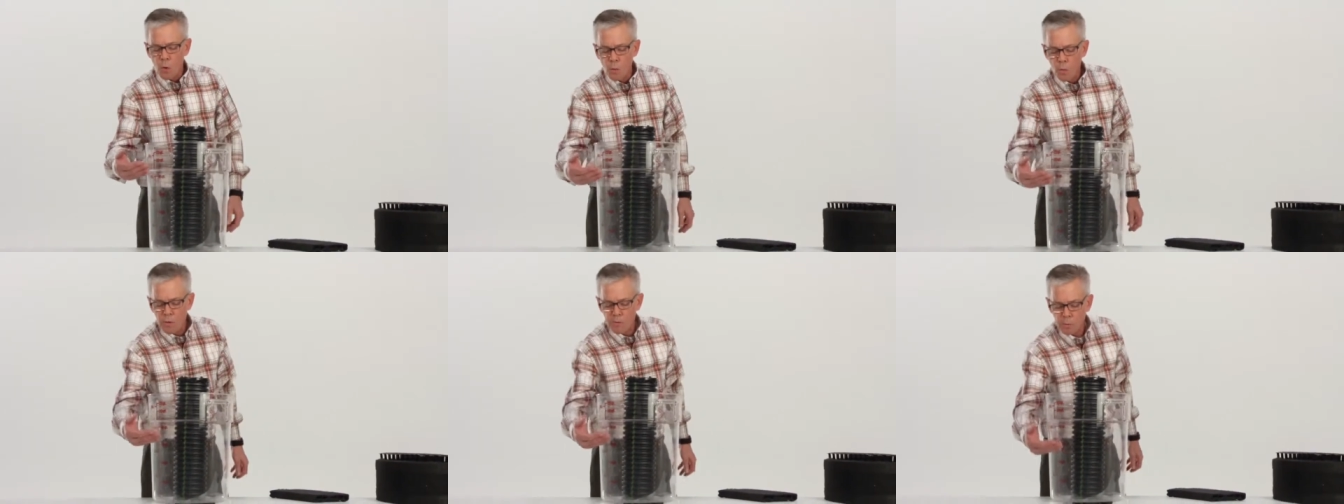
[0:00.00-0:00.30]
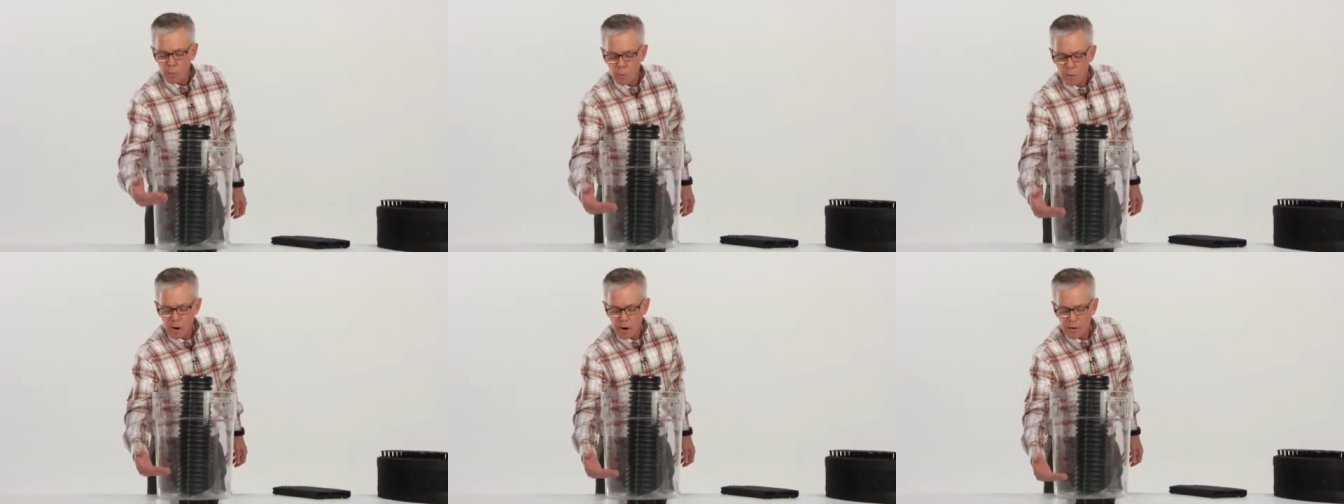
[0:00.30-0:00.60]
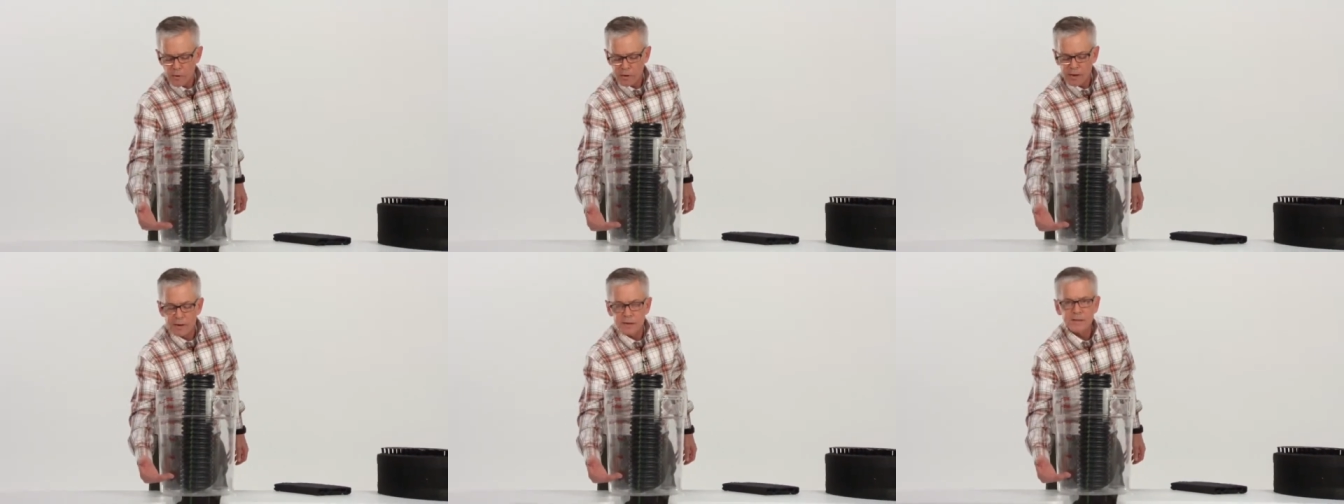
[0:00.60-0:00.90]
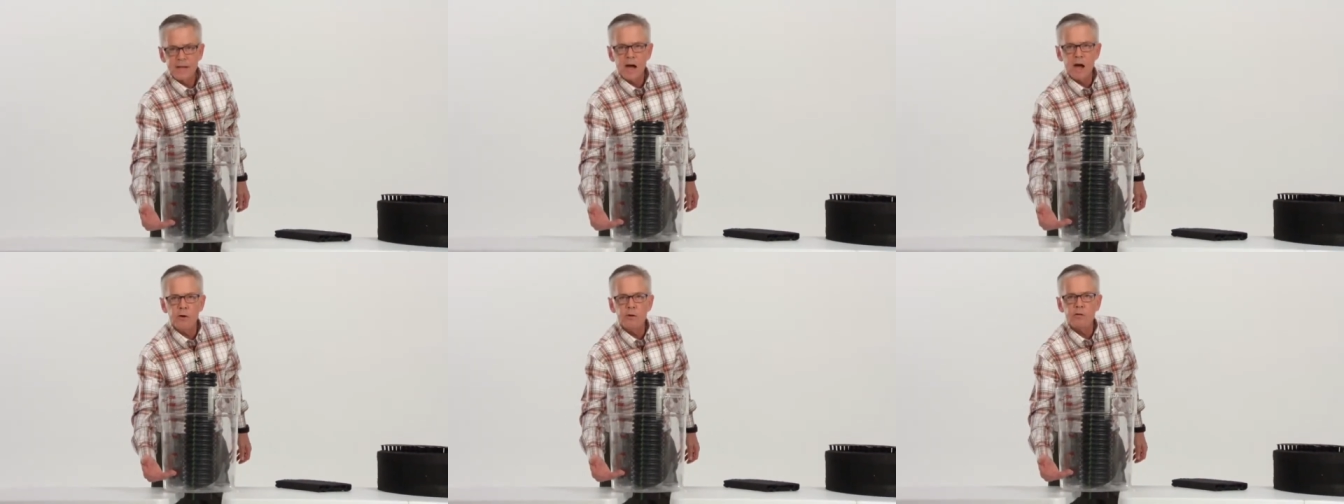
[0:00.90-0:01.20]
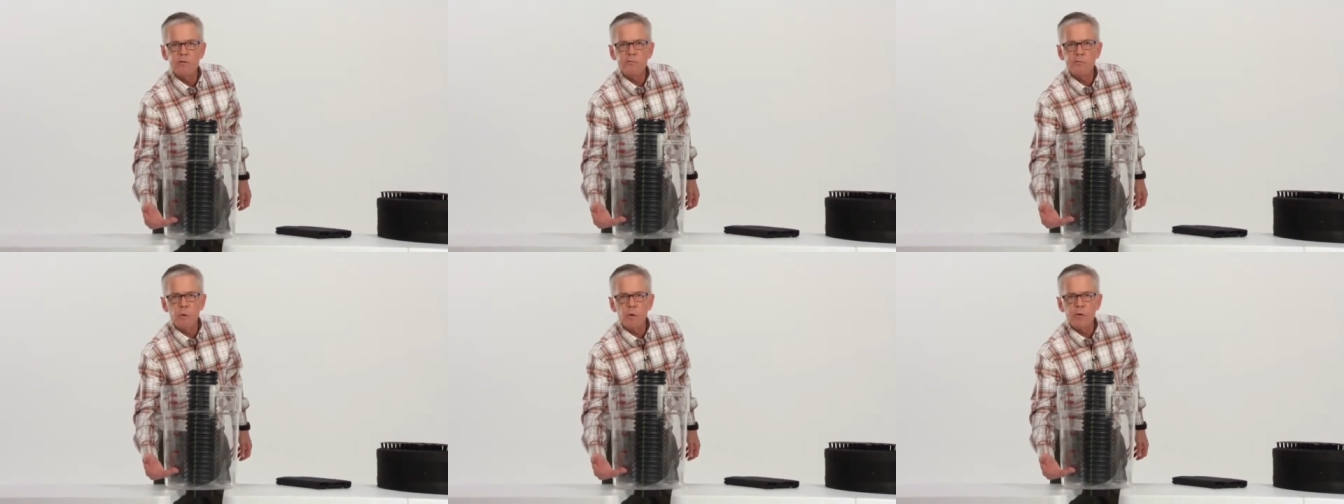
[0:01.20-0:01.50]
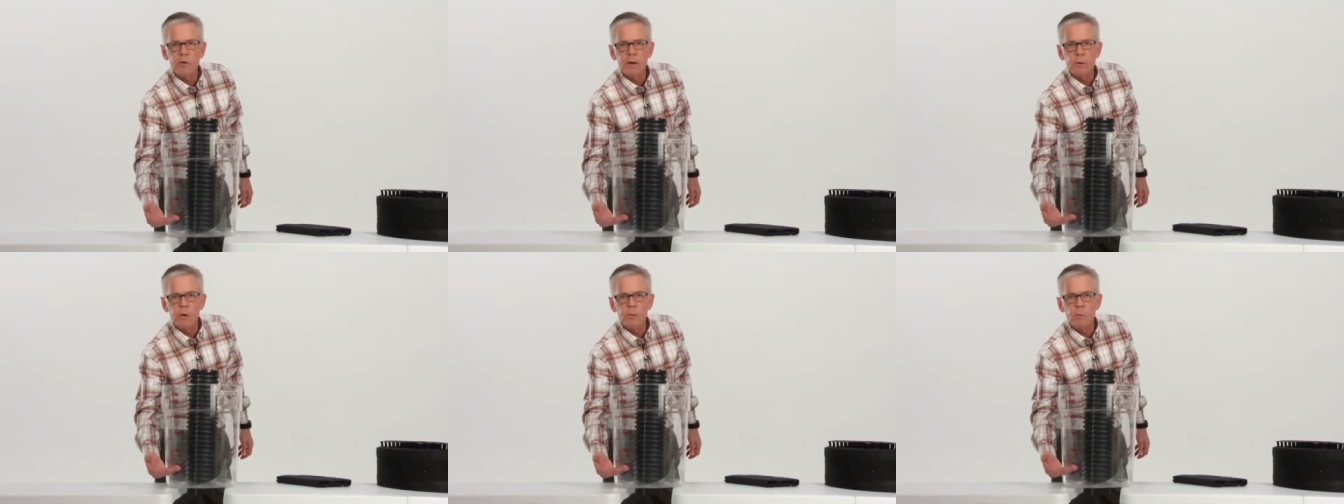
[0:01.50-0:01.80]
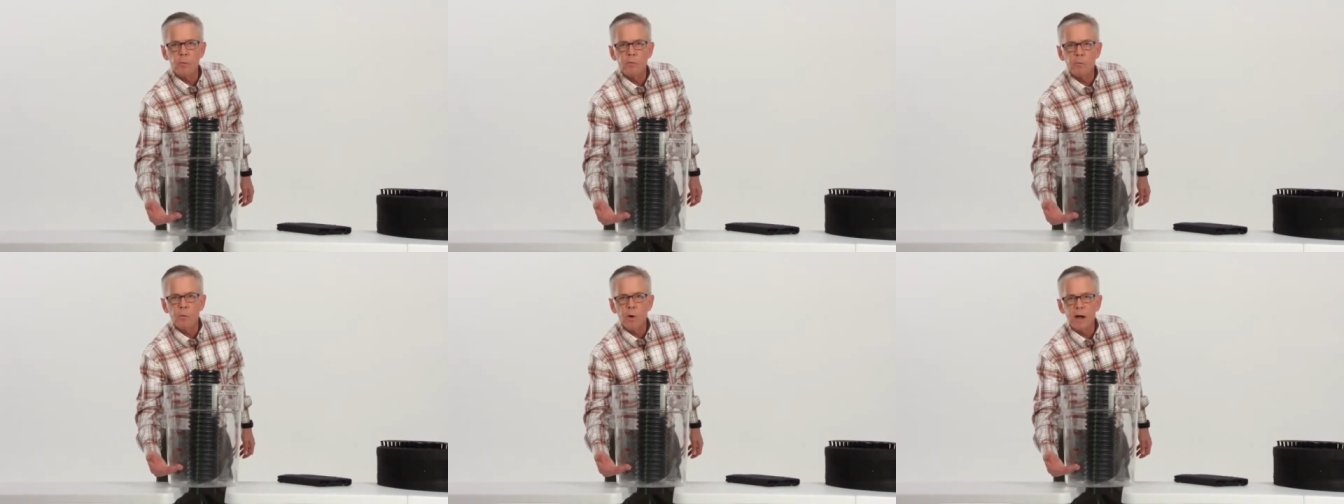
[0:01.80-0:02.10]
When the water gets down to
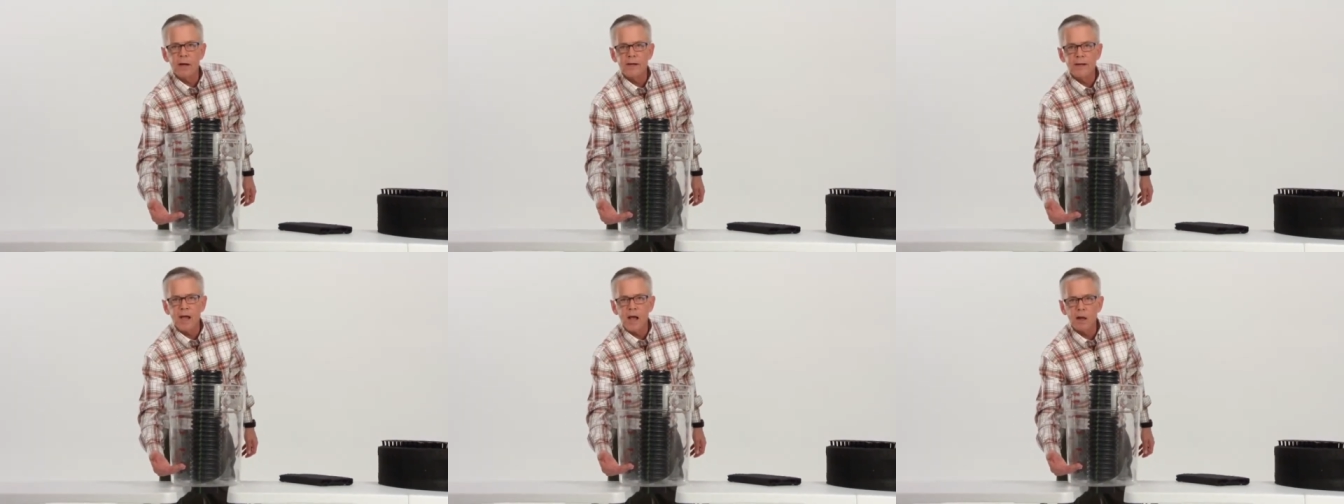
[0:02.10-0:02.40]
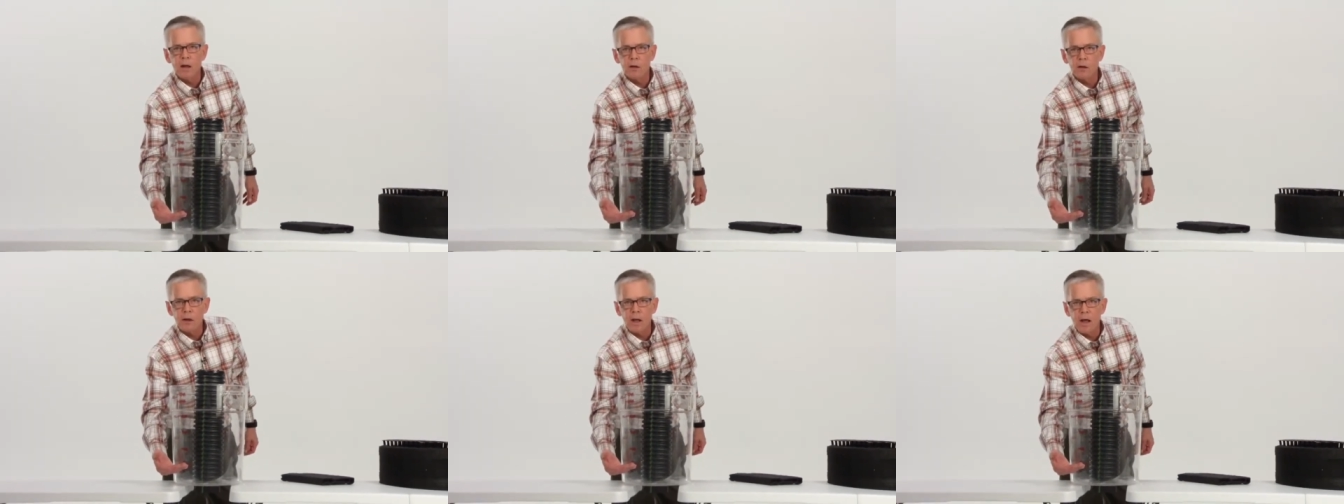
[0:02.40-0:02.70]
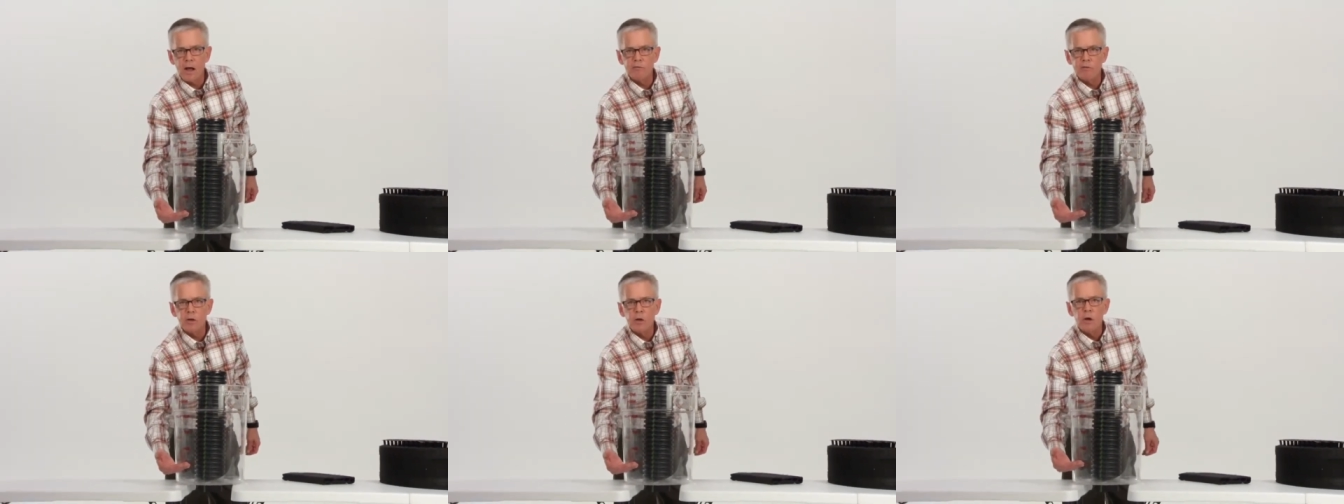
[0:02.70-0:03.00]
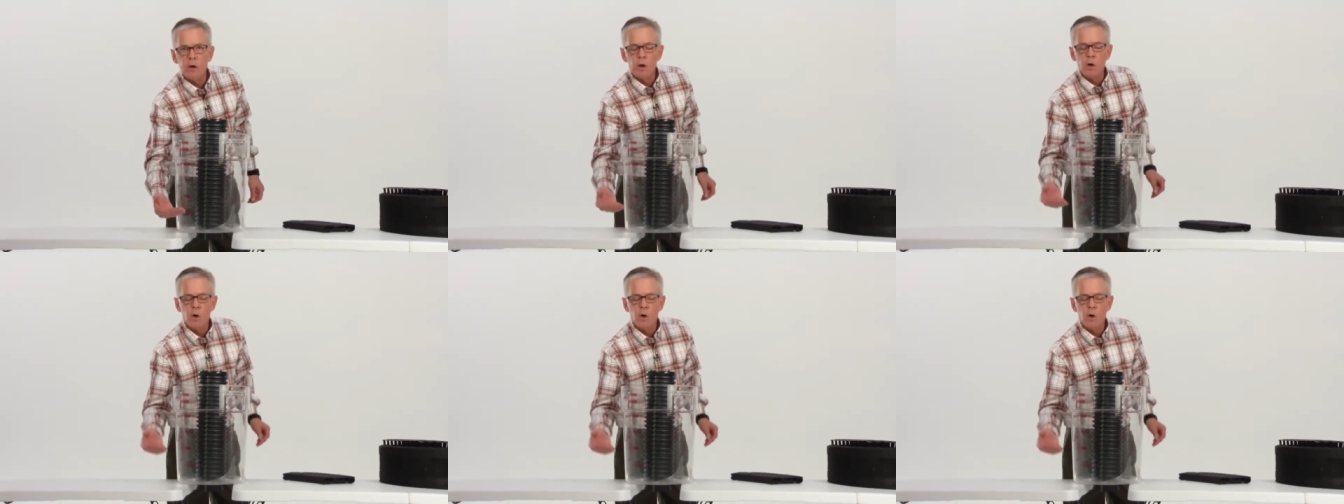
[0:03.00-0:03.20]
1 gallon left,